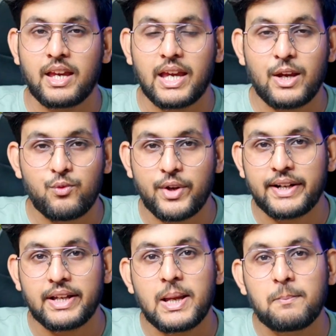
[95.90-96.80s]
Hey
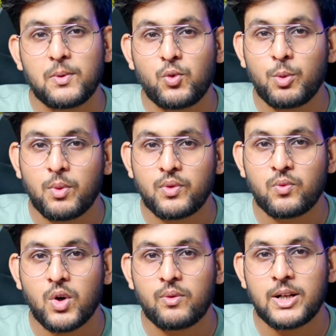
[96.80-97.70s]
wait, before moving
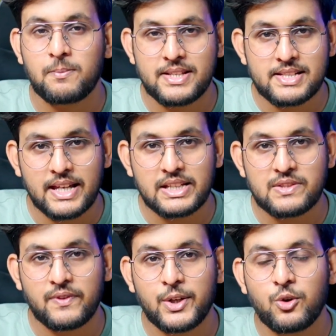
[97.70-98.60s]
forward, please like
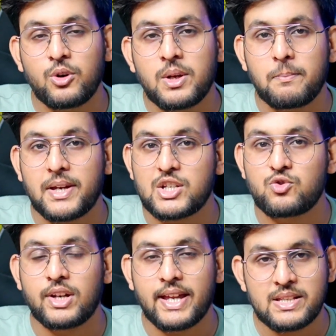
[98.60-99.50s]
this video because
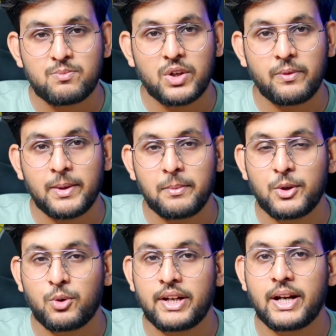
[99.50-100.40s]
your likes motivate me
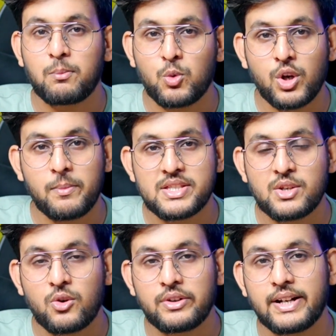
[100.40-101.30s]
to create more
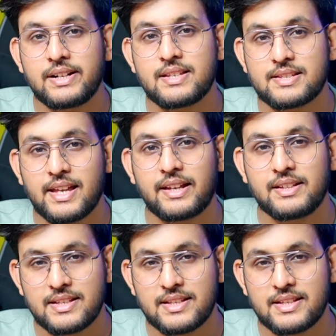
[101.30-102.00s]
amazing content just like